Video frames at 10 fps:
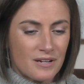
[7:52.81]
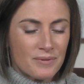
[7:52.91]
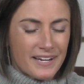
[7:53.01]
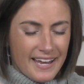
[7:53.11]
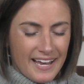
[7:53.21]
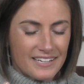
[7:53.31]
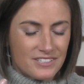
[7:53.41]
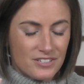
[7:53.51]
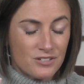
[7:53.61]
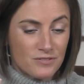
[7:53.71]
had
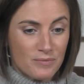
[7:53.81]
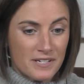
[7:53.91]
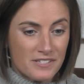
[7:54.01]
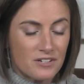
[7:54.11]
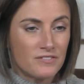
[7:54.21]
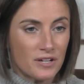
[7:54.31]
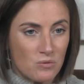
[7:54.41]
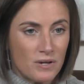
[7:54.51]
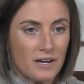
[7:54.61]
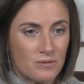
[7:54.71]
to know for myself, like,
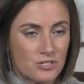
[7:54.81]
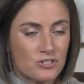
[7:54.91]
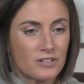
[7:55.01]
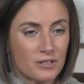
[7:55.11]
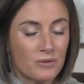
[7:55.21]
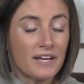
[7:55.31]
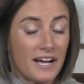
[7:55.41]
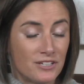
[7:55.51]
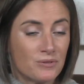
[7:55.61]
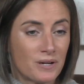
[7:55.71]
what I was struggling, like,
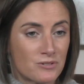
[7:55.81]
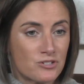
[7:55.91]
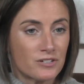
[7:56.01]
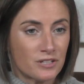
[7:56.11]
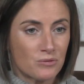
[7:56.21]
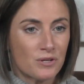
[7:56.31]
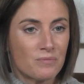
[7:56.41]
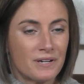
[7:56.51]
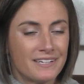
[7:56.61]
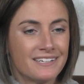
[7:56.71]
I knew what I was struggling with,
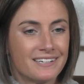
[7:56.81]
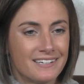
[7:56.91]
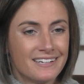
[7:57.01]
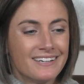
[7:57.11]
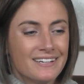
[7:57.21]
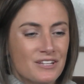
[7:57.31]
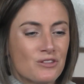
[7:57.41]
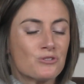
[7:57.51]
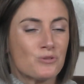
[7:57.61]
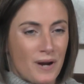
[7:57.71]
but I needed
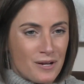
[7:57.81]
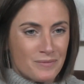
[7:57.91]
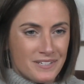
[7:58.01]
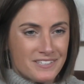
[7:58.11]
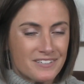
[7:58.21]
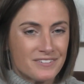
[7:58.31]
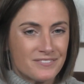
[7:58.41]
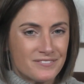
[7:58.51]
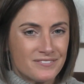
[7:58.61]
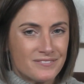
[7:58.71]
those around me to
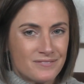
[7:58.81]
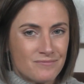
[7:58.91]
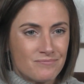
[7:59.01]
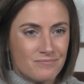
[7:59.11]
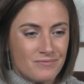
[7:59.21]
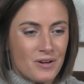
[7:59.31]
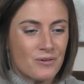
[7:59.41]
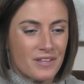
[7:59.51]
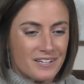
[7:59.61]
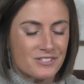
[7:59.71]

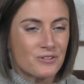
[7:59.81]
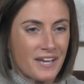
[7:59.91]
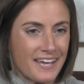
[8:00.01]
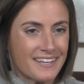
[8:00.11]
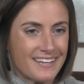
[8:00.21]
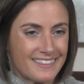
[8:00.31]
know that it's okay, that